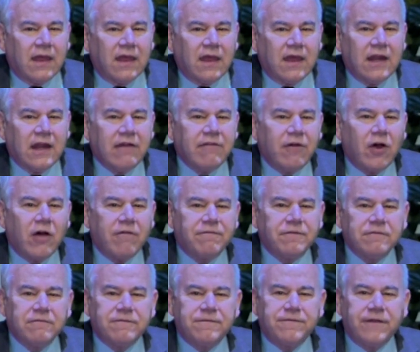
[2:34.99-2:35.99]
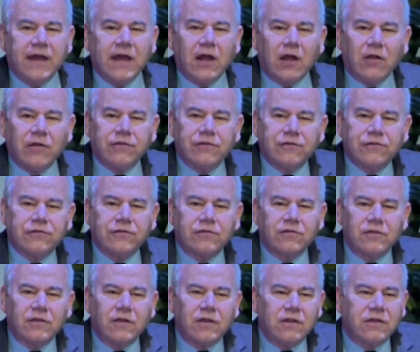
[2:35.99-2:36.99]
And I've often felt
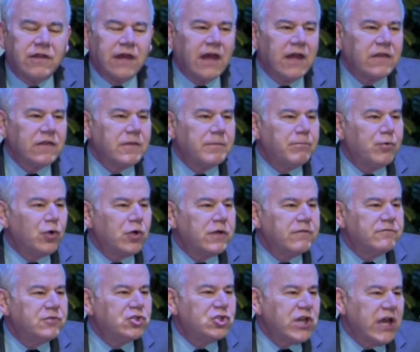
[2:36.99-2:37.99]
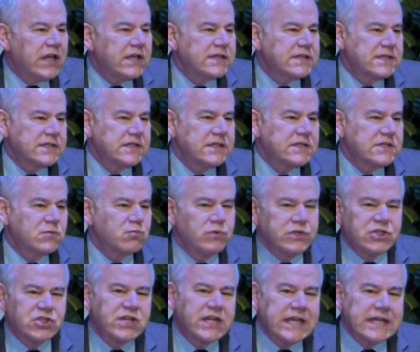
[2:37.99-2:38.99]
that the book of Genesis,
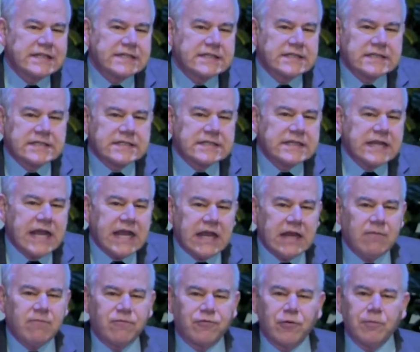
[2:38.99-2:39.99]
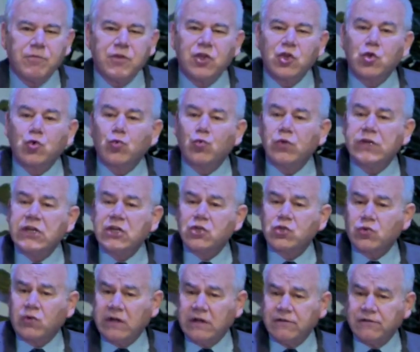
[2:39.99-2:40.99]
which gets its name from the Greek
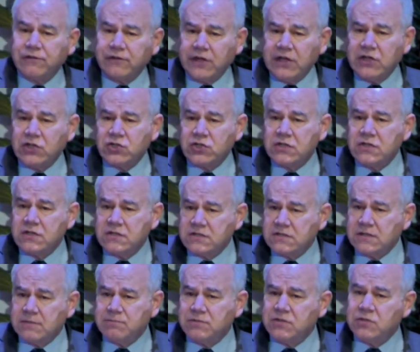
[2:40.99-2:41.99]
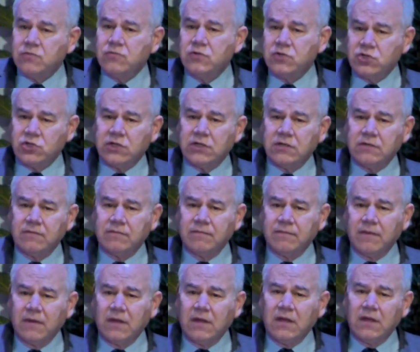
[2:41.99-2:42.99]
translation, the Septuagint,
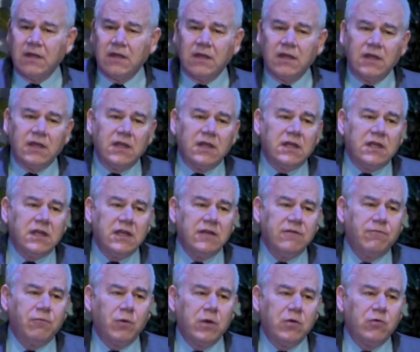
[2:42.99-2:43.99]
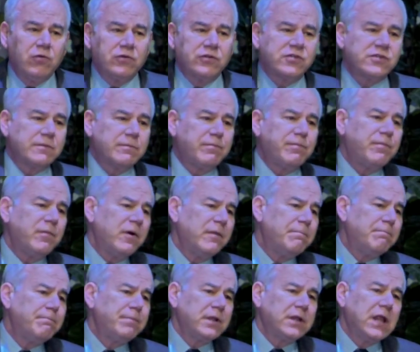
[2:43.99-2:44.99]
if we were to
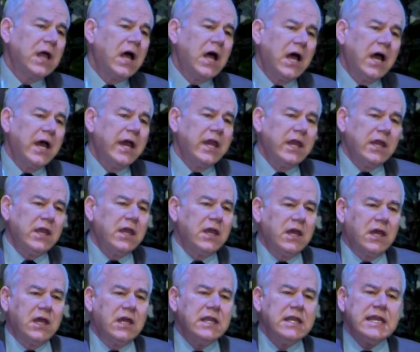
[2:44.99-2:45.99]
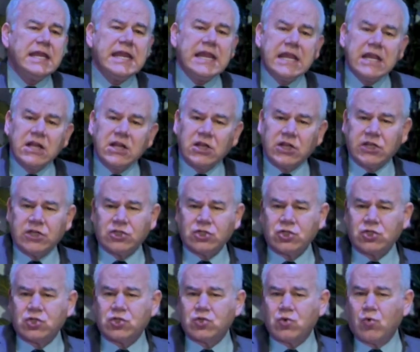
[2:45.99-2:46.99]
apply an
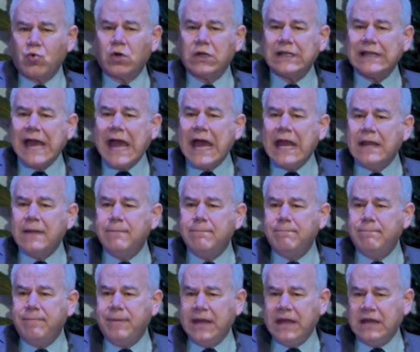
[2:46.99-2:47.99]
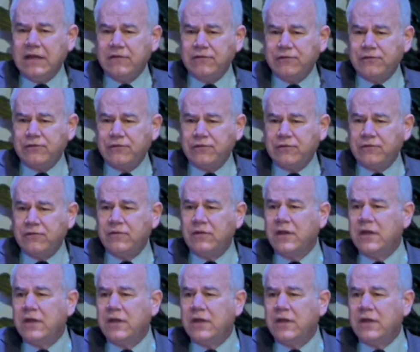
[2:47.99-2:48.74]
English or Latin-based